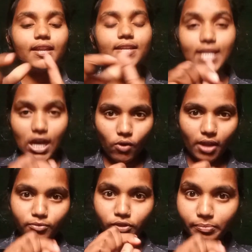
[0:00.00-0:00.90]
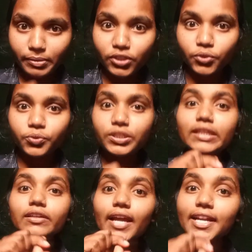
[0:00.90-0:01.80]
Now I'm going to be using